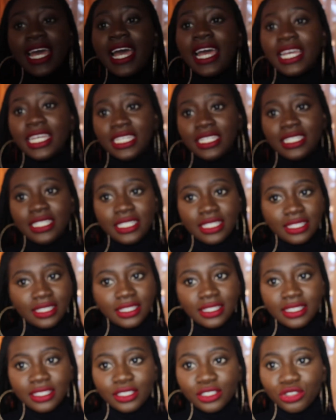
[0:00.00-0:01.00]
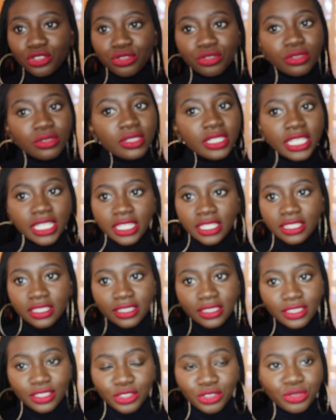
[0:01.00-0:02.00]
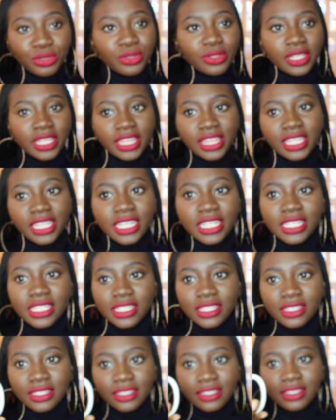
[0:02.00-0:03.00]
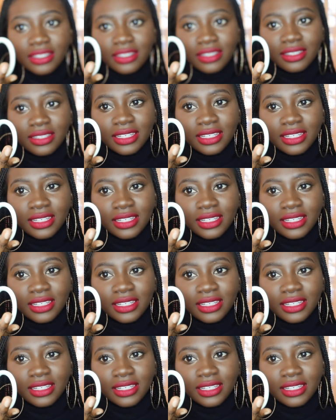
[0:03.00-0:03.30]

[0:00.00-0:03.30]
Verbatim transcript: that is truly, truly this,